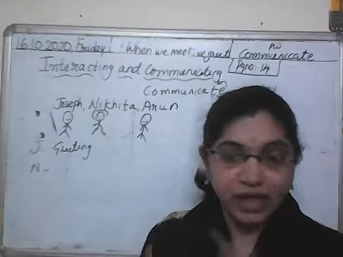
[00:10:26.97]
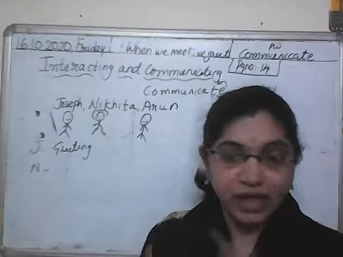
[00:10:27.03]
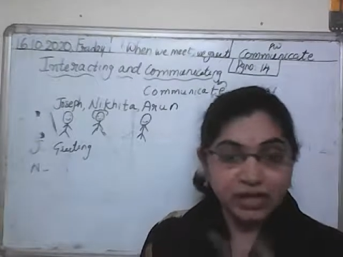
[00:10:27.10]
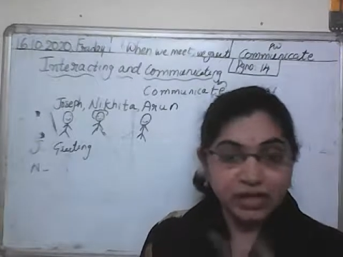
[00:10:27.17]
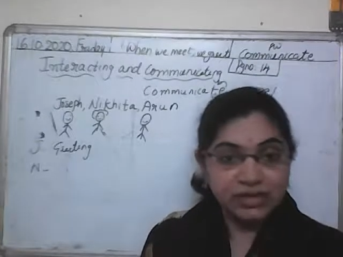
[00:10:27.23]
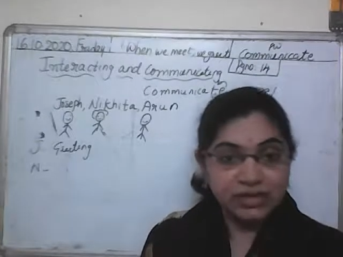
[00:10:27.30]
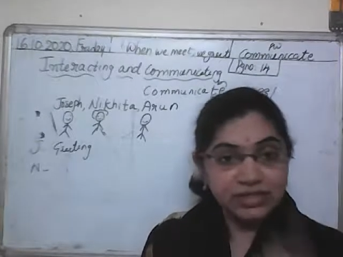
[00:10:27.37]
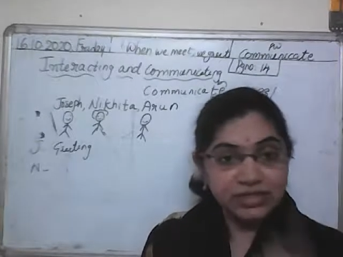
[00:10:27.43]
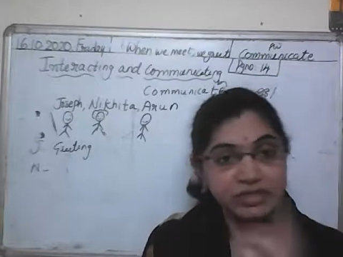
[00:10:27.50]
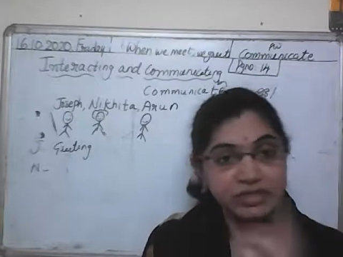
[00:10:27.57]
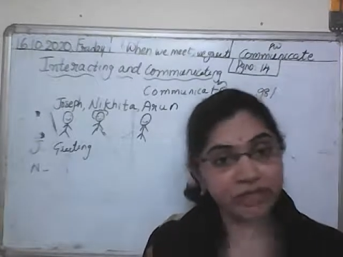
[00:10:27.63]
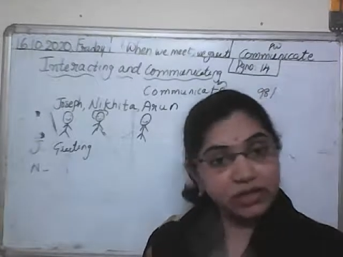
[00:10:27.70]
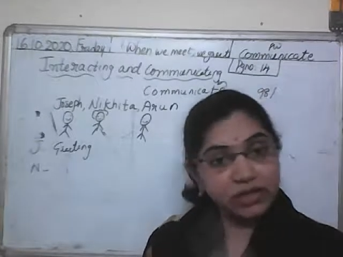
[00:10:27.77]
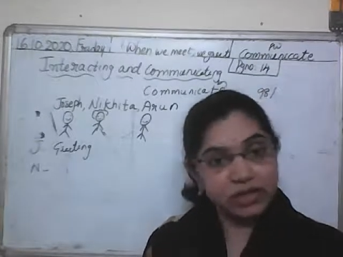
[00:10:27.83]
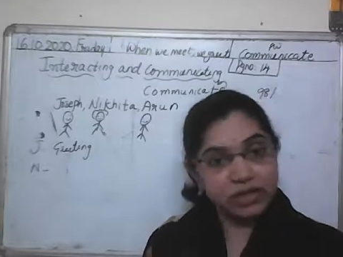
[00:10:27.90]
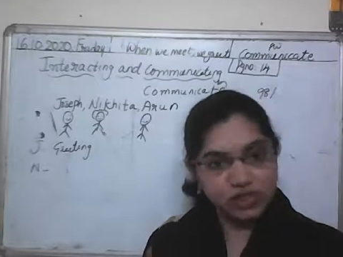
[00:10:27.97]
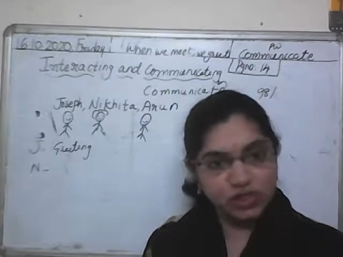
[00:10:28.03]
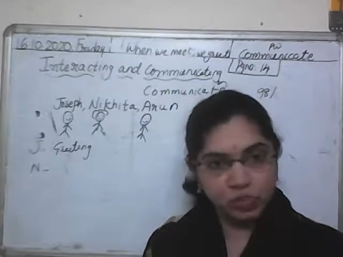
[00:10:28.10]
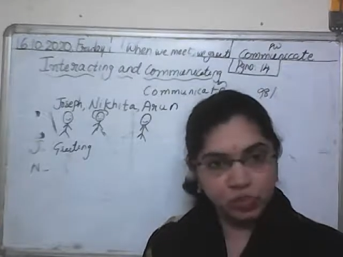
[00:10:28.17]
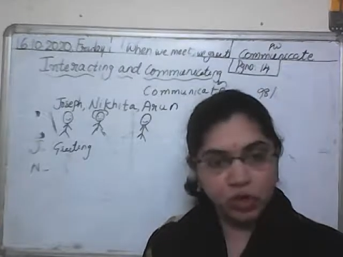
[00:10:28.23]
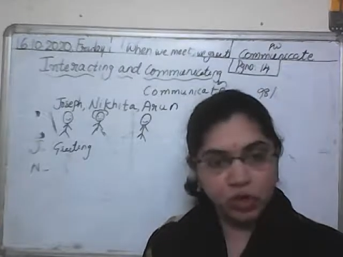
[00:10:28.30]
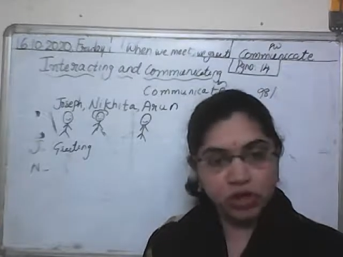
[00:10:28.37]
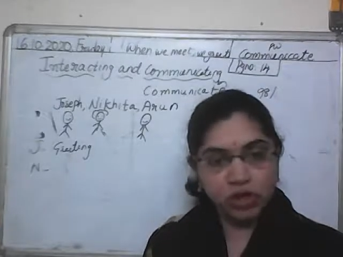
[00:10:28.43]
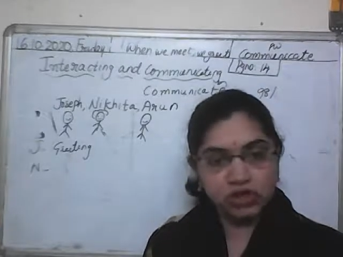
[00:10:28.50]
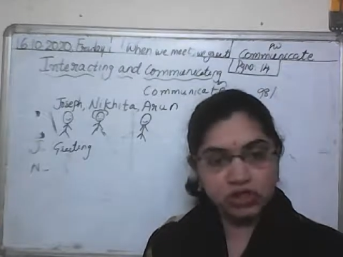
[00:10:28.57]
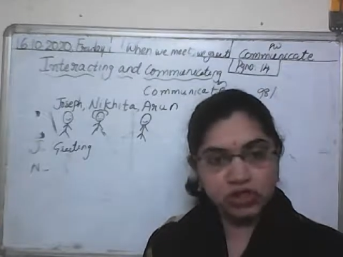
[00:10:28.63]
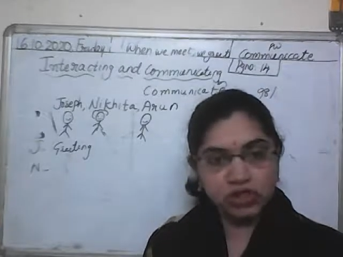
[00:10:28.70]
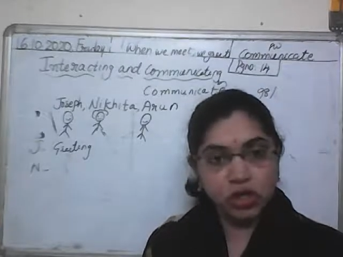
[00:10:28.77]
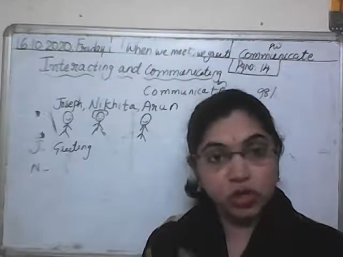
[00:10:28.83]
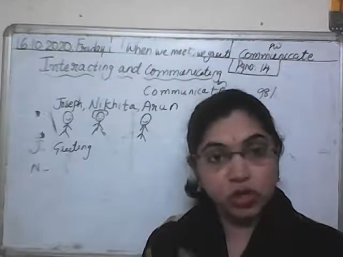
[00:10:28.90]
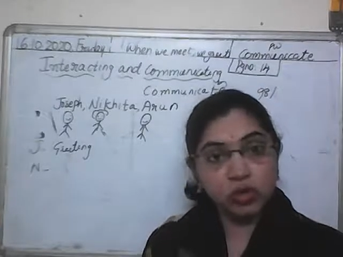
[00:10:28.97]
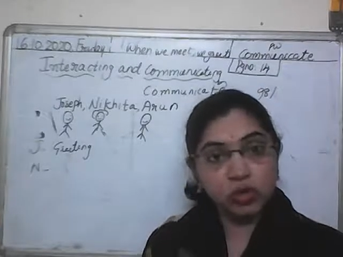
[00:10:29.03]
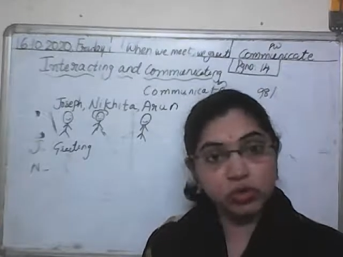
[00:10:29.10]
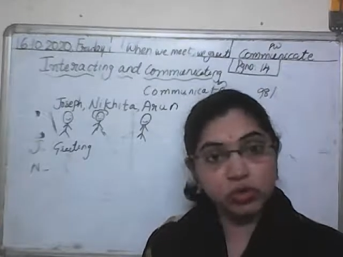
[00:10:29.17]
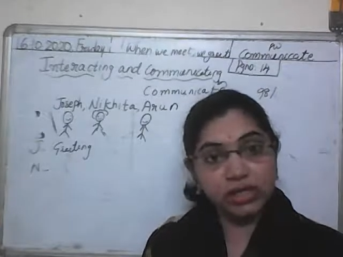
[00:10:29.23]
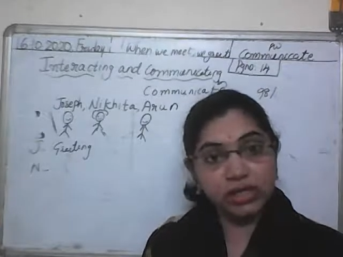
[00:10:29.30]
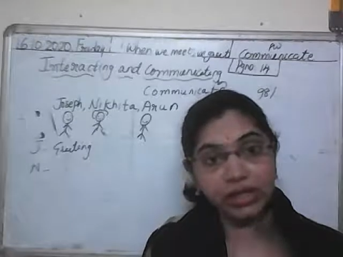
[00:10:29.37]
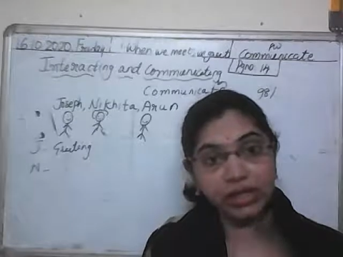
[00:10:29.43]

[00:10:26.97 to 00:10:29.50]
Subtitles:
This is giving response to the